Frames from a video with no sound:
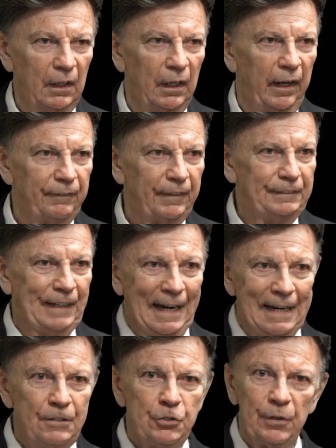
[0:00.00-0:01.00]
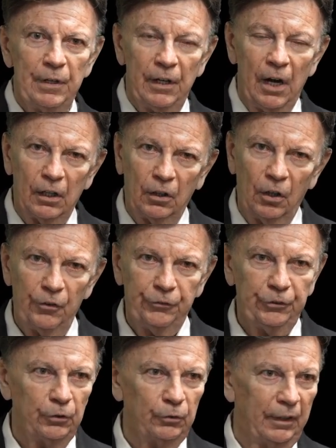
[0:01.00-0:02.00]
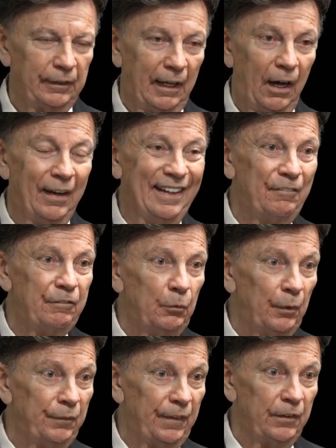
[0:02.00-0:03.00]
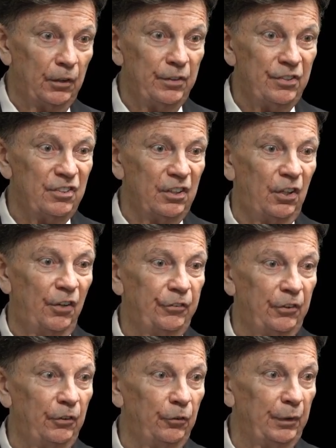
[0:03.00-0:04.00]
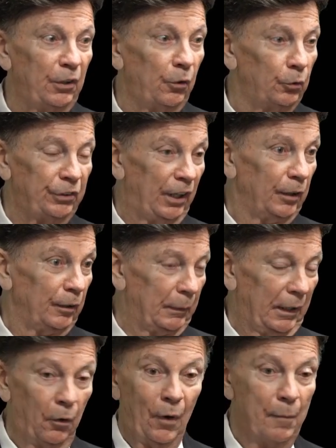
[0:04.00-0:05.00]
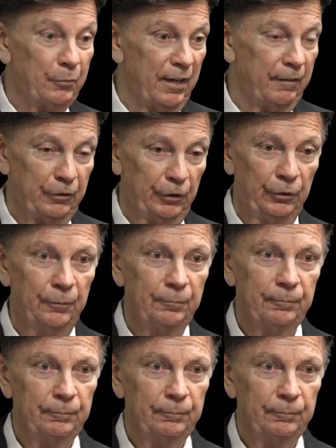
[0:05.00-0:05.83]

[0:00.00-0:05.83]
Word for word: The danger in our culture right now, even within the Christian culture, is we go telling people, oh, I'm praying for you.